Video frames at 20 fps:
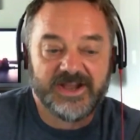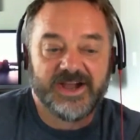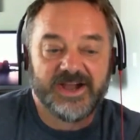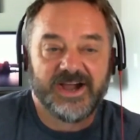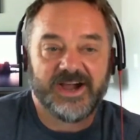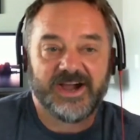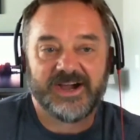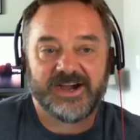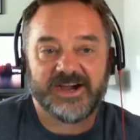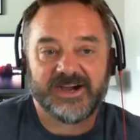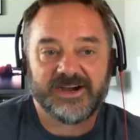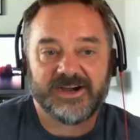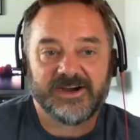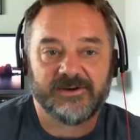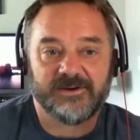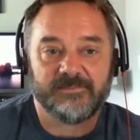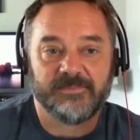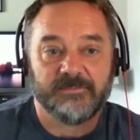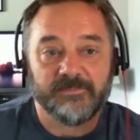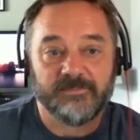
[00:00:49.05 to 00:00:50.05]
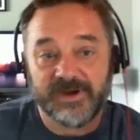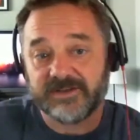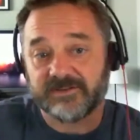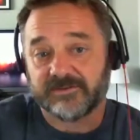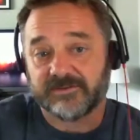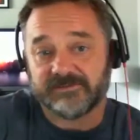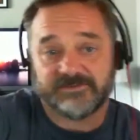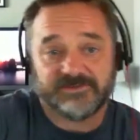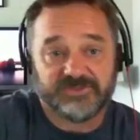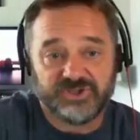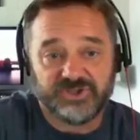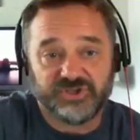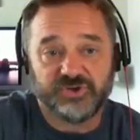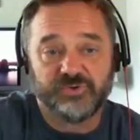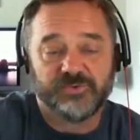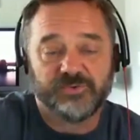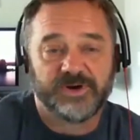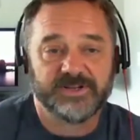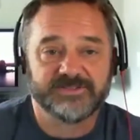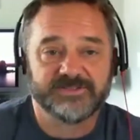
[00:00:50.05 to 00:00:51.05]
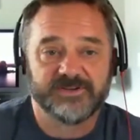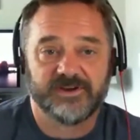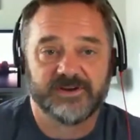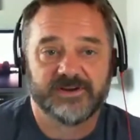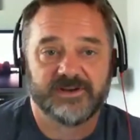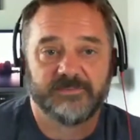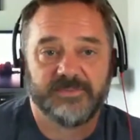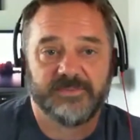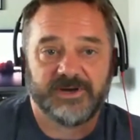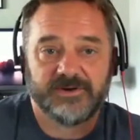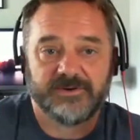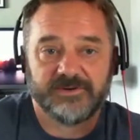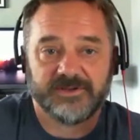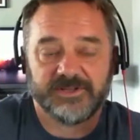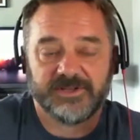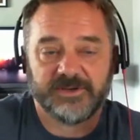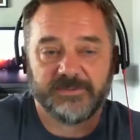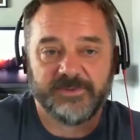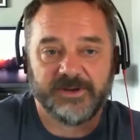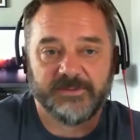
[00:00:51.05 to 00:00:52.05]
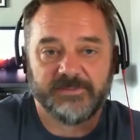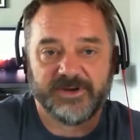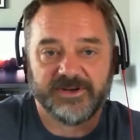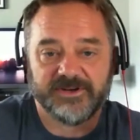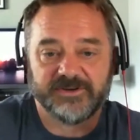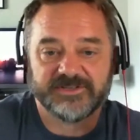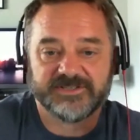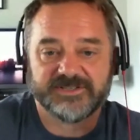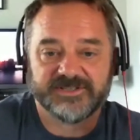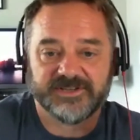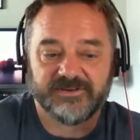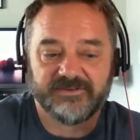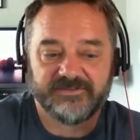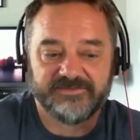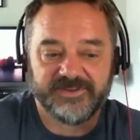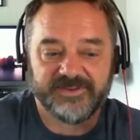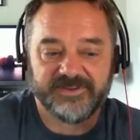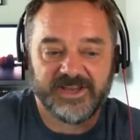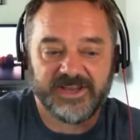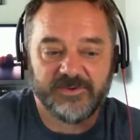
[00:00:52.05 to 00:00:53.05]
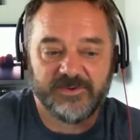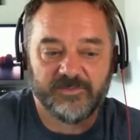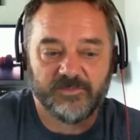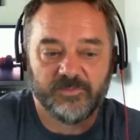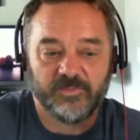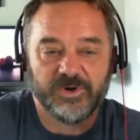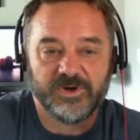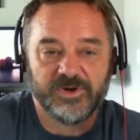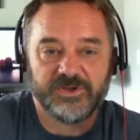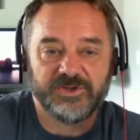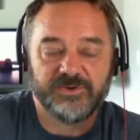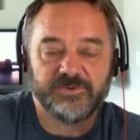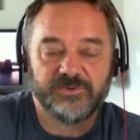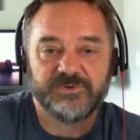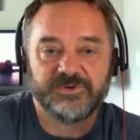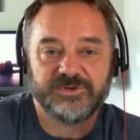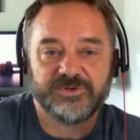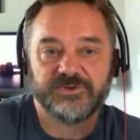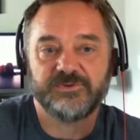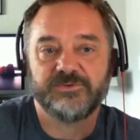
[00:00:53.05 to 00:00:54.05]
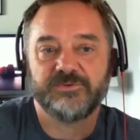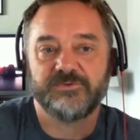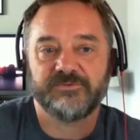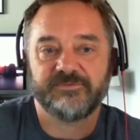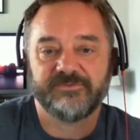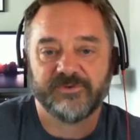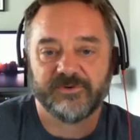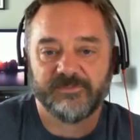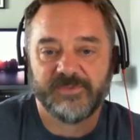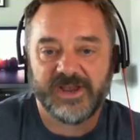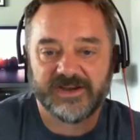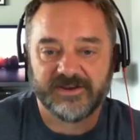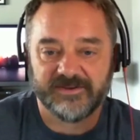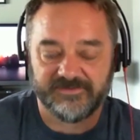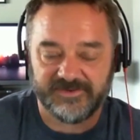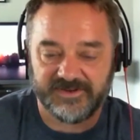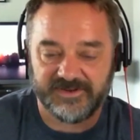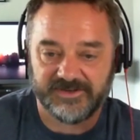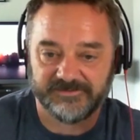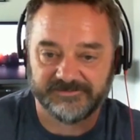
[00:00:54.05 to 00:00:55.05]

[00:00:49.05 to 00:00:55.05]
Michael, do you want to talk about a little bit about yourself and what you do for McAfee?